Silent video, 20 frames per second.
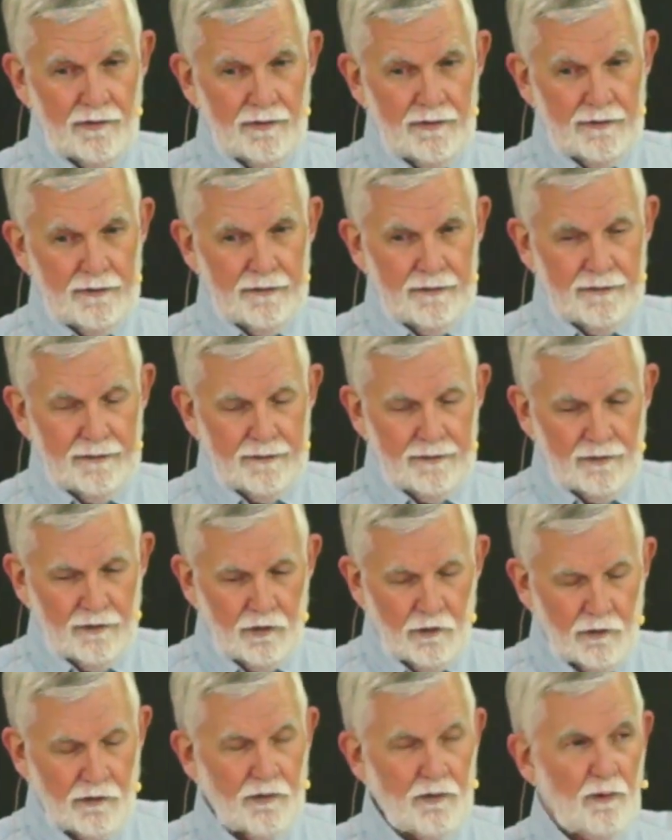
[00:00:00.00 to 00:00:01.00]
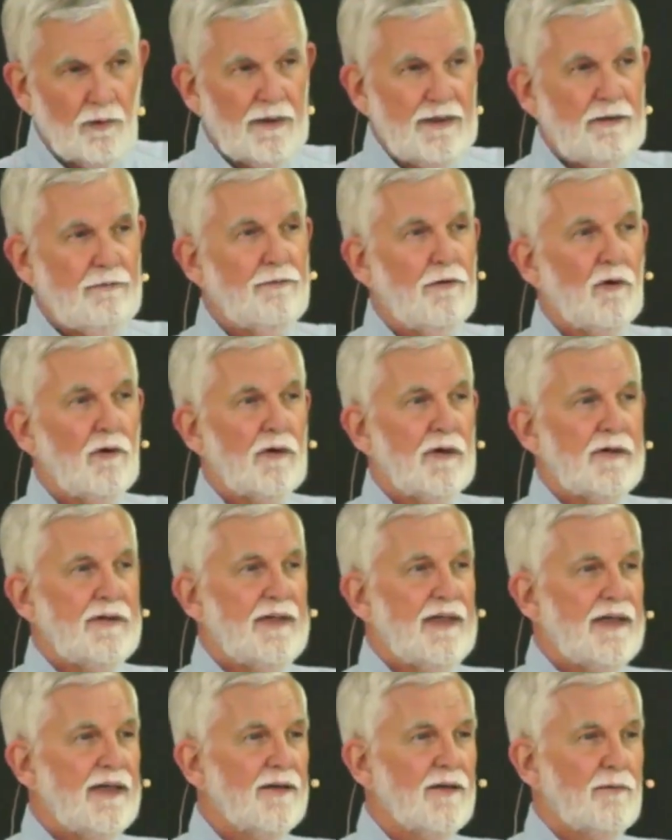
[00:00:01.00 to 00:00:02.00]
Luke 24 and the other
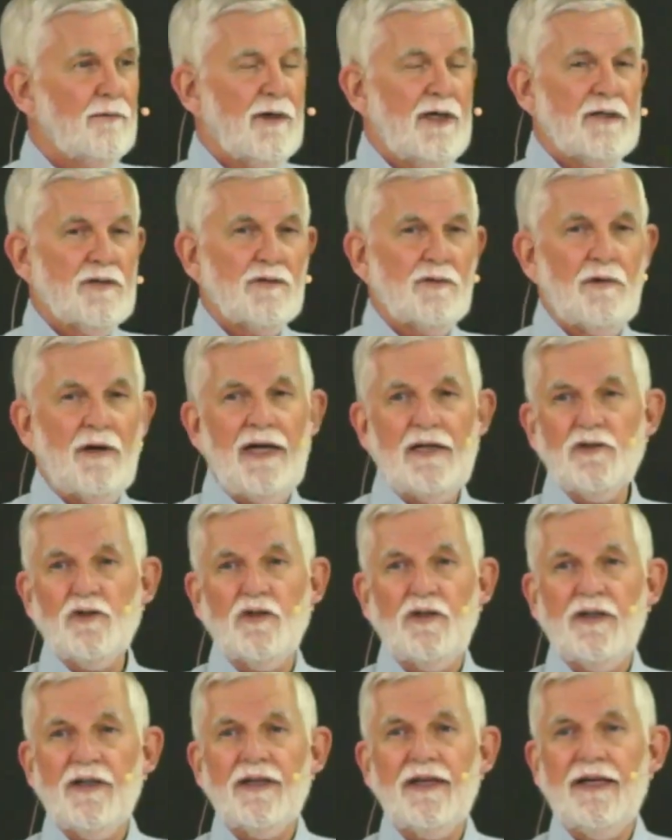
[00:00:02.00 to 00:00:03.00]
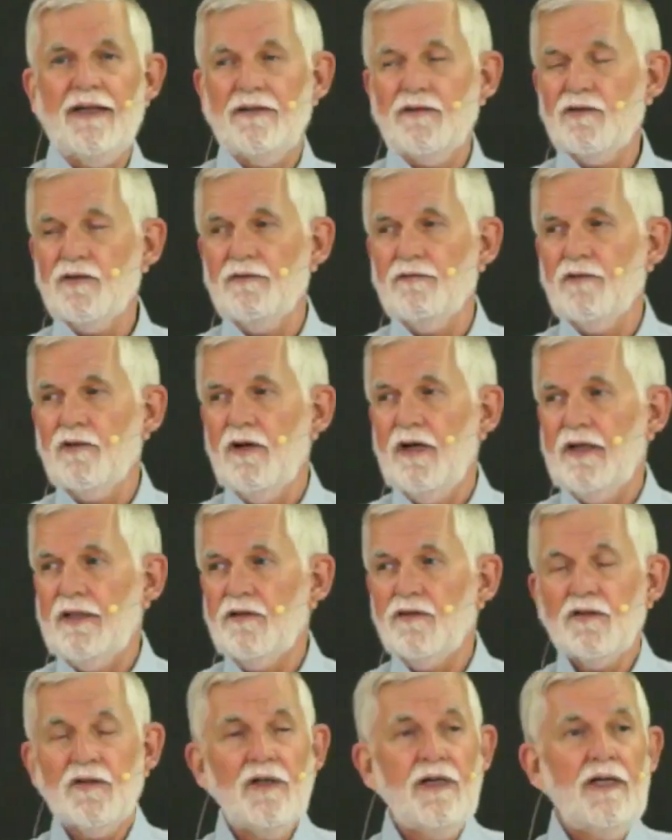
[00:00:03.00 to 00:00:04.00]
resurrection accounts of Christ,
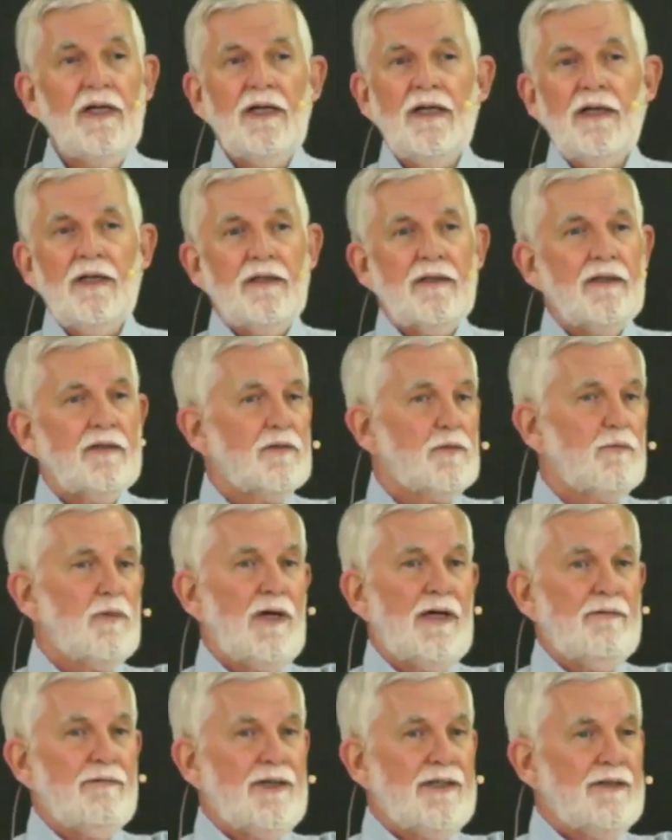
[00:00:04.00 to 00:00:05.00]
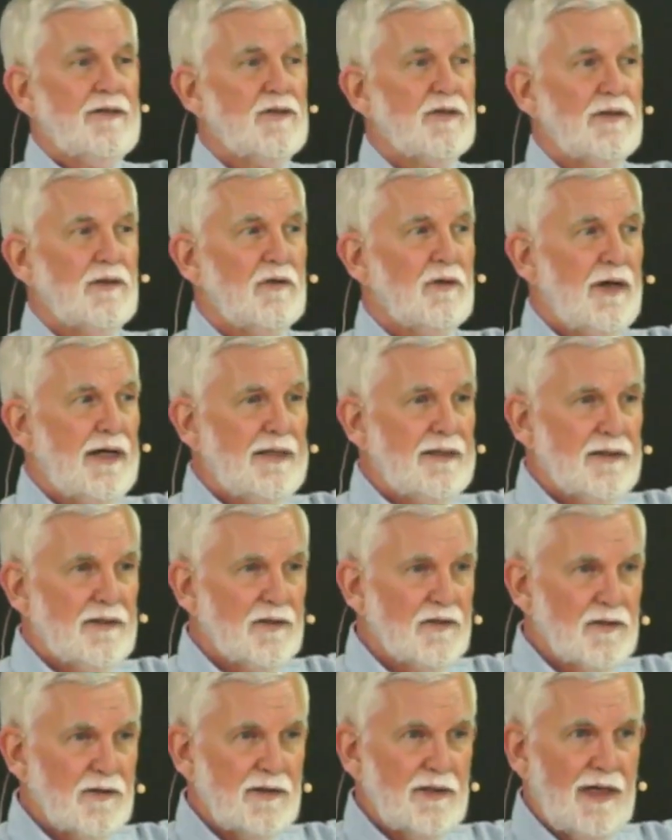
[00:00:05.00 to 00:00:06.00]
this probably is the greatest
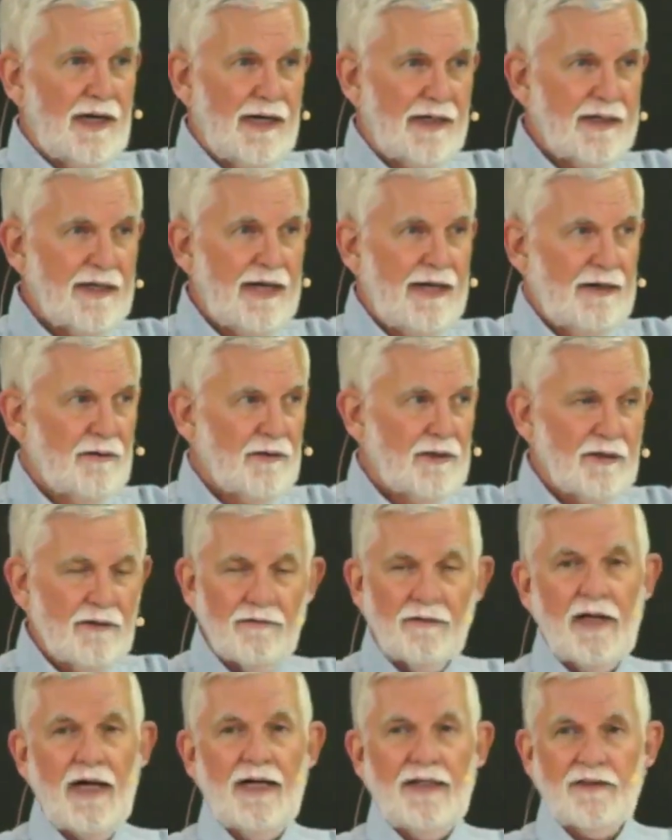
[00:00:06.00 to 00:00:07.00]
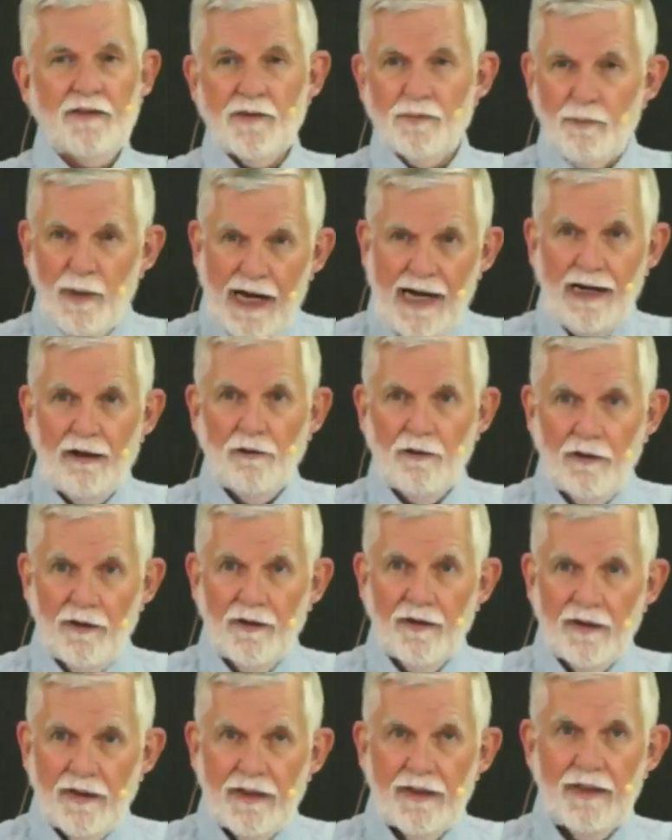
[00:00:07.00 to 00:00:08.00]
account of God's power
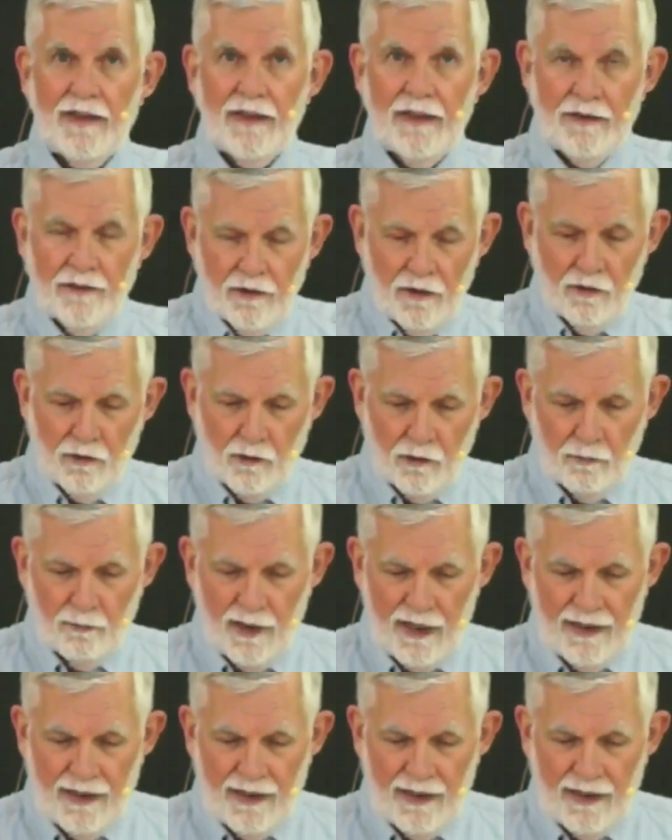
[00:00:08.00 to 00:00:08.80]
in the whole Bible.